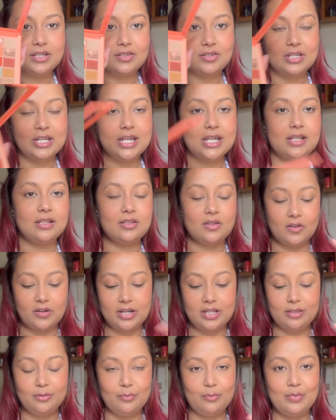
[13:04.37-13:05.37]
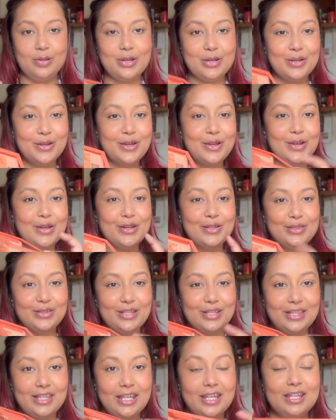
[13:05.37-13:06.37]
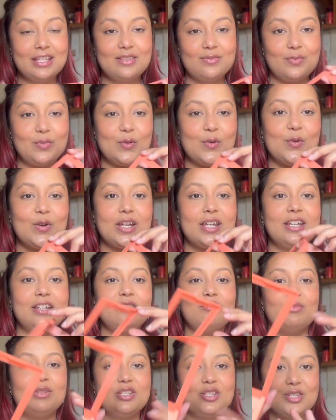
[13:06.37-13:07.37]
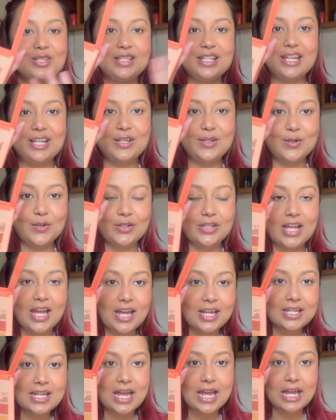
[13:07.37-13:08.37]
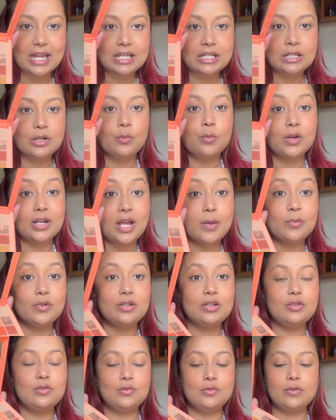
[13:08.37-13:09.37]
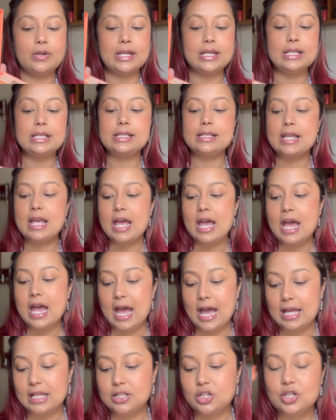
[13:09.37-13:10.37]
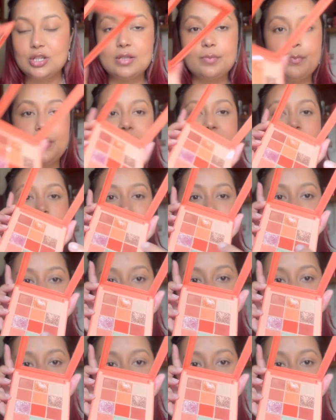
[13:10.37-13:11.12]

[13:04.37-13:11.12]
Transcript: today. Sorry, the thing is broken, but just ignore that. And what I'm gonna do is I'll just pick up this